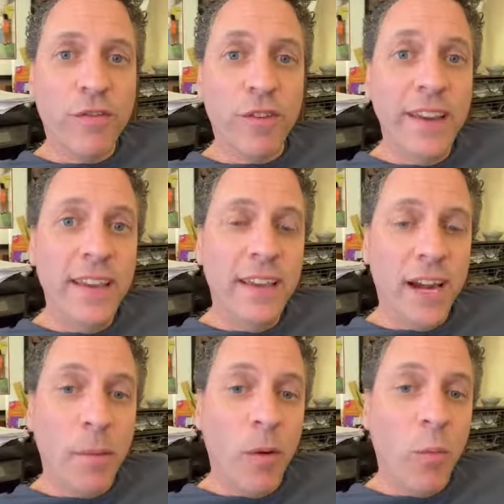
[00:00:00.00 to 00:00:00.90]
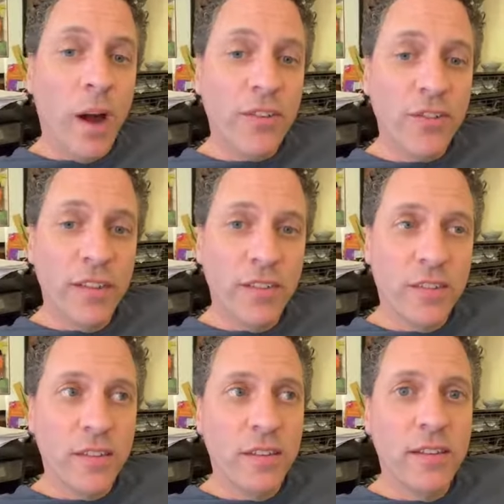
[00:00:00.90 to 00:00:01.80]
for free, get on my watch
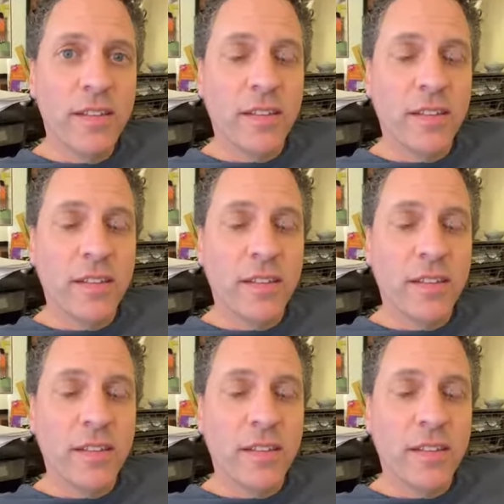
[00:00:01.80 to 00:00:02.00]
list.